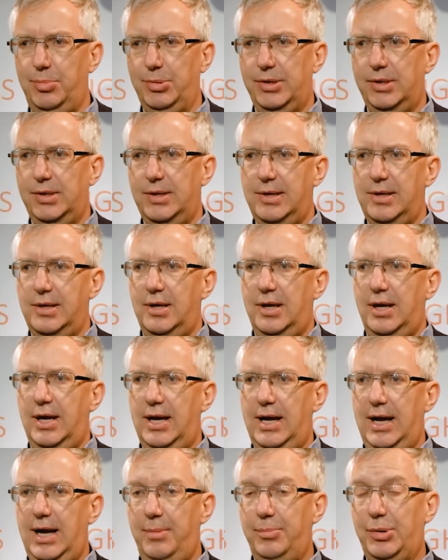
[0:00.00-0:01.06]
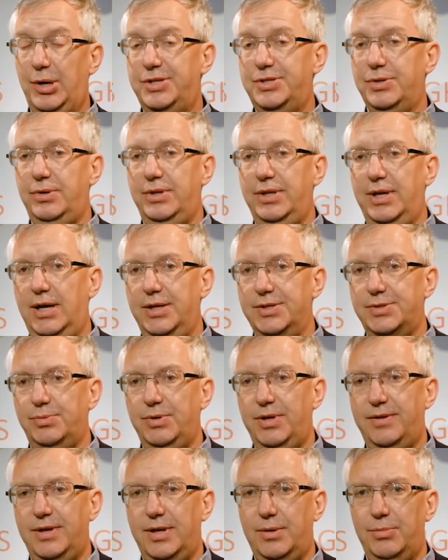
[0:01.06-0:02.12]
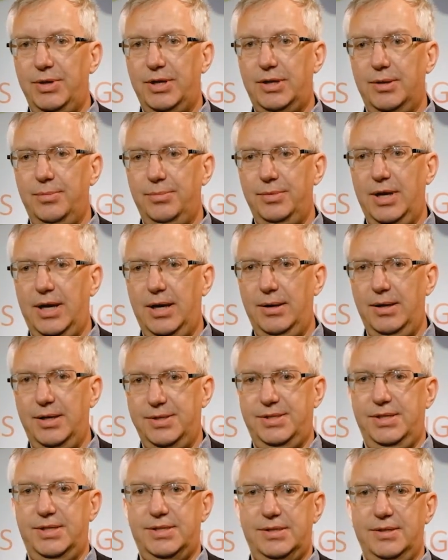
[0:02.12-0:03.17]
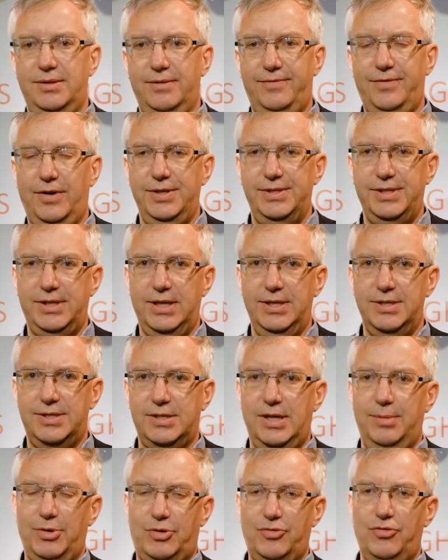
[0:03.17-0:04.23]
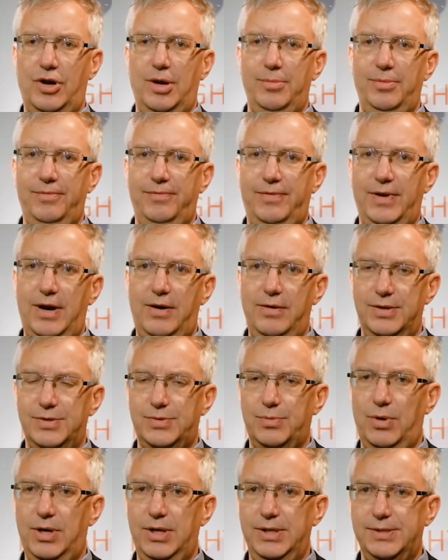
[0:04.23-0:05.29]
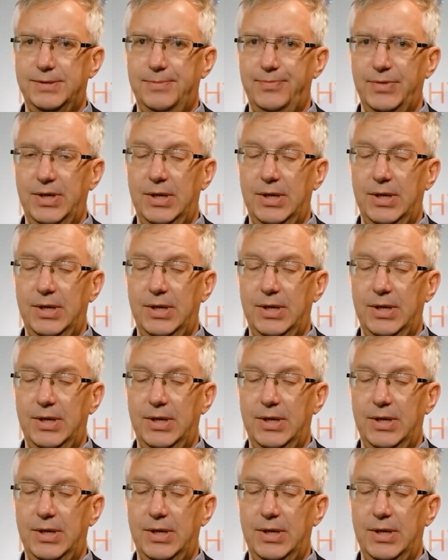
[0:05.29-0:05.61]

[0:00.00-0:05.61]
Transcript: And by doing that, we think we can assist in the fight against cybercrime in various ways.